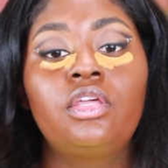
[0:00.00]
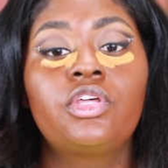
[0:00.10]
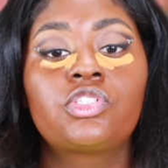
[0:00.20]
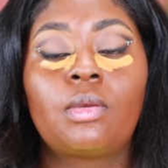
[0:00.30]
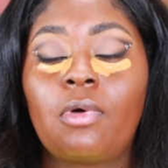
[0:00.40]

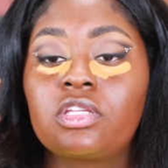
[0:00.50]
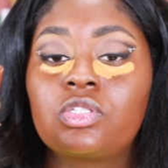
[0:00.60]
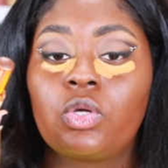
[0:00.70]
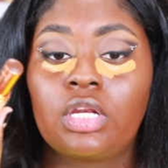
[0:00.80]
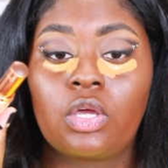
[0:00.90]
So I'm
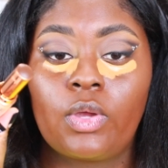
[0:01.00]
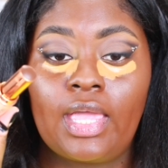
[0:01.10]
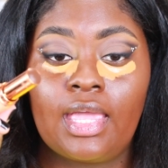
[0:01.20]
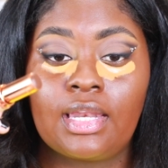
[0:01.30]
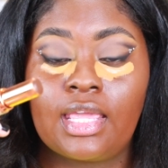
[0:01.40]
also going to go
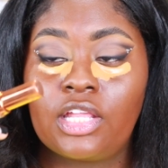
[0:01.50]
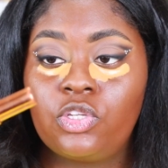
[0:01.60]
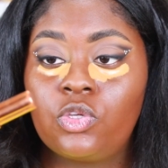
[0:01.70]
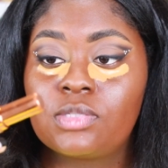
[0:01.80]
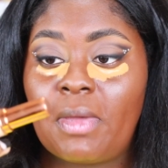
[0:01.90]
ahead and
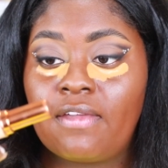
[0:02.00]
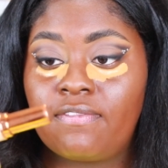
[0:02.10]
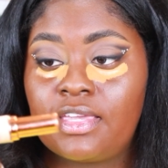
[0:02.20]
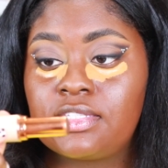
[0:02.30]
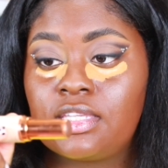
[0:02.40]
use my
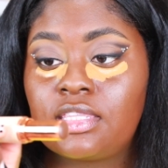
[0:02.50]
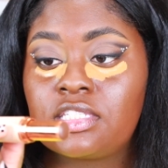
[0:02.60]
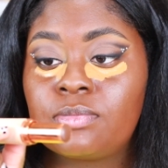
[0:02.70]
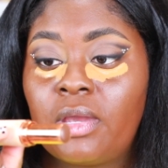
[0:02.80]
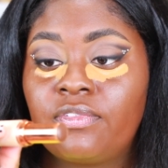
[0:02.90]
face stick.
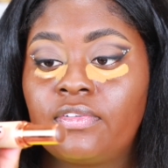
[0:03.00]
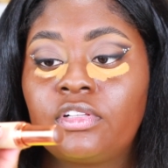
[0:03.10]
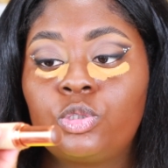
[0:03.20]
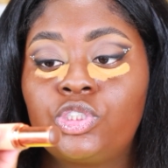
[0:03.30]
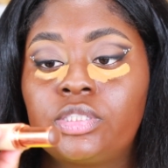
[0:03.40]
This is by
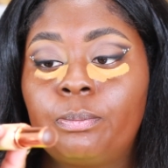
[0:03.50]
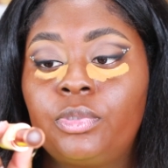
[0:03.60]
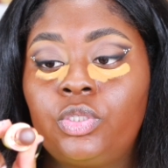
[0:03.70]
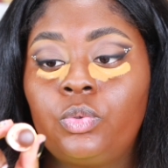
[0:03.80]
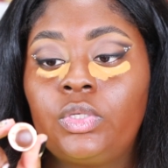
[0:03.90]
Revolution
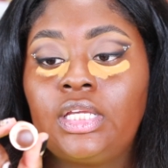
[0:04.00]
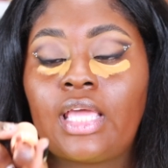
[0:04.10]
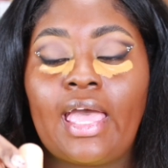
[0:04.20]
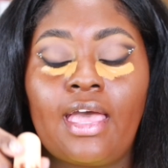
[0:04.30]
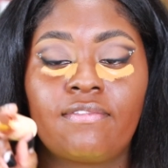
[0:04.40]
Beauty.
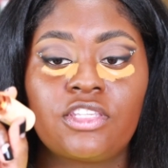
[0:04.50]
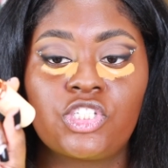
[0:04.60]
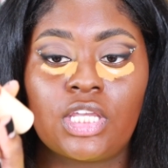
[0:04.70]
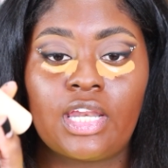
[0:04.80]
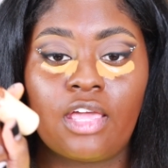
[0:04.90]
I have the
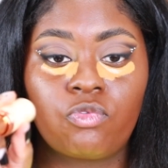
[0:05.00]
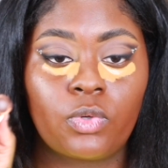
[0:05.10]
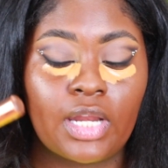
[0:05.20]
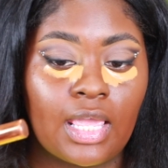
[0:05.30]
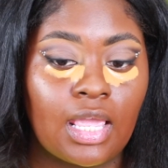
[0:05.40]
shade
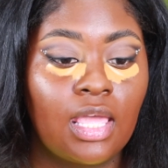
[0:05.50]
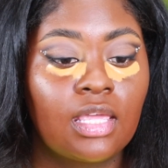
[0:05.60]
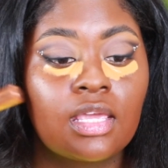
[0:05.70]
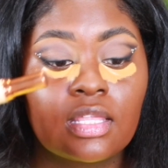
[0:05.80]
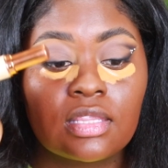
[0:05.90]
F18.
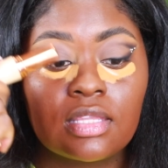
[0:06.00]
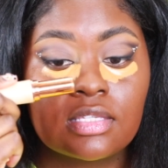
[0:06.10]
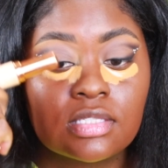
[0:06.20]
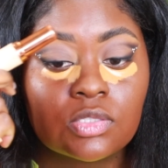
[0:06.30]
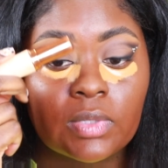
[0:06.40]

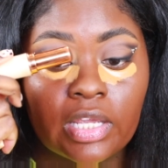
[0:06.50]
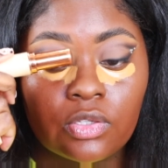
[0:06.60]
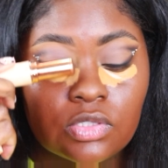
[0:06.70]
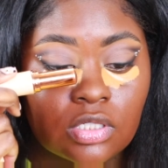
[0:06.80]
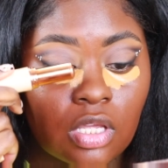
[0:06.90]
This is what I
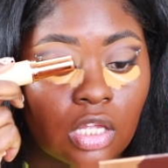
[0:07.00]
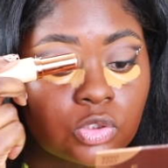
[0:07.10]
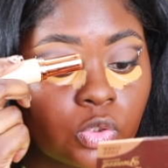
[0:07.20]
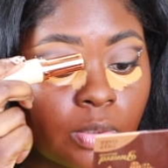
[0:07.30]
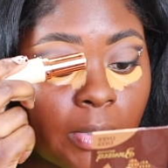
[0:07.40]
use to
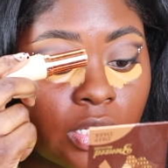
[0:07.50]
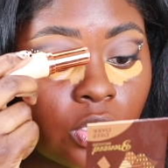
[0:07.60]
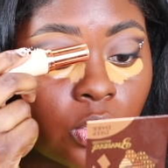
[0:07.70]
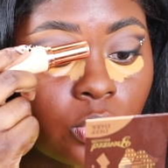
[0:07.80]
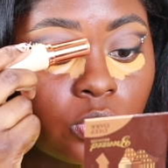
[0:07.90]
contour my
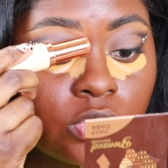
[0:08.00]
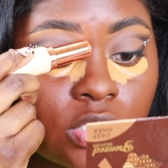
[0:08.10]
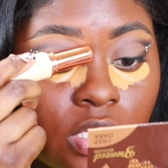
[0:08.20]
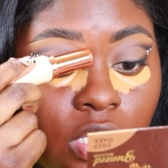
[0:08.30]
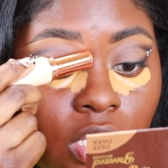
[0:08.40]

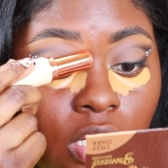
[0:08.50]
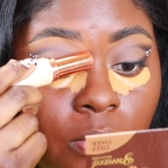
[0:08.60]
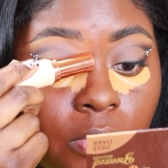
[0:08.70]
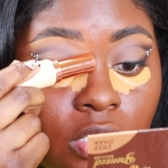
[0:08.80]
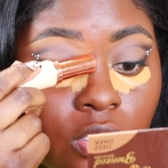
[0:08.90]
nose, and
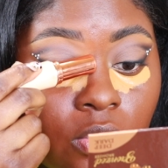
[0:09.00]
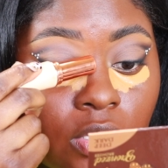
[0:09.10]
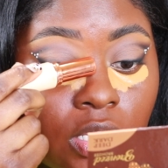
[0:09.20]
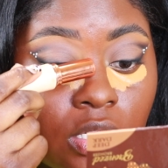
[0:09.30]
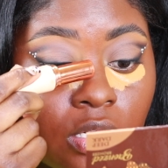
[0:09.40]
I'm going to go
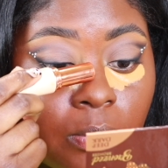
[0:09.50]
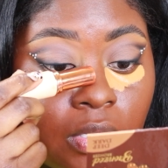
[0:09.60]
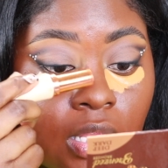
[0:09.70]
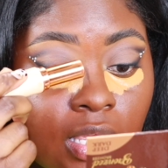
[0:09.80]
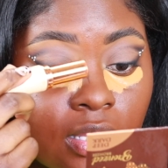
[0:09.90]
ahead and
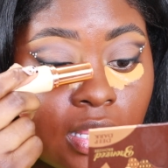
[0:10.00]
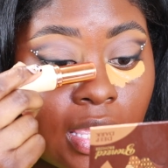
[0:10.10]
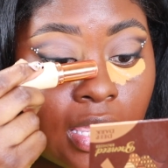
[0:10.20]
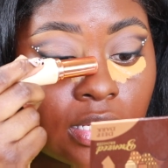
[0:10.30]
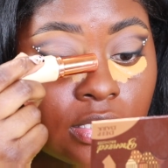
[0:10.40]
apply
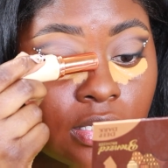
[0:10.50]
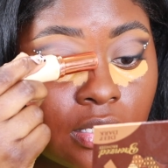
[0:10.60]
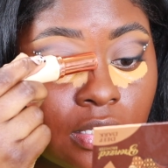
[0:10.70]
that